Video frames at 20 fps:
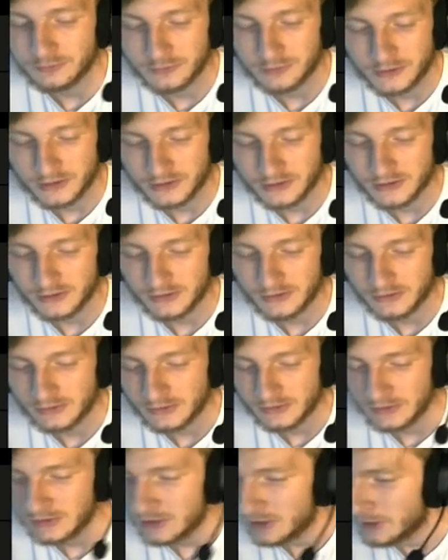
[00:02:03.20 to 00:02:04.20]
because
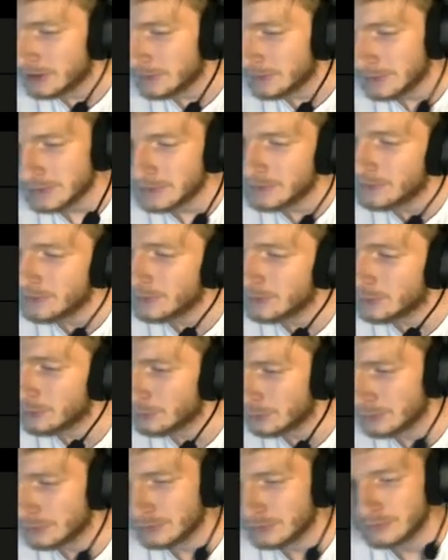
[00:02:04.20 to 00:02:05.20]
we live in a
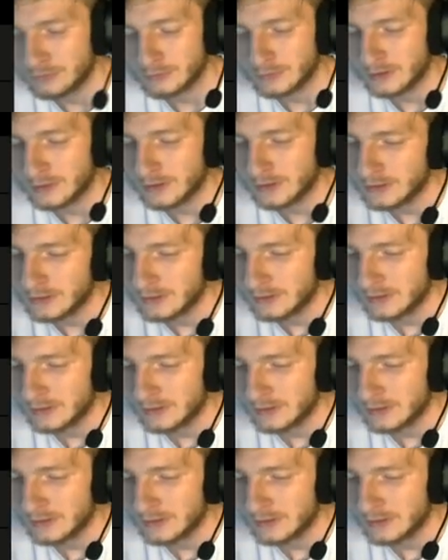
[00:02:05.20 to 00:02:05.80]
world where,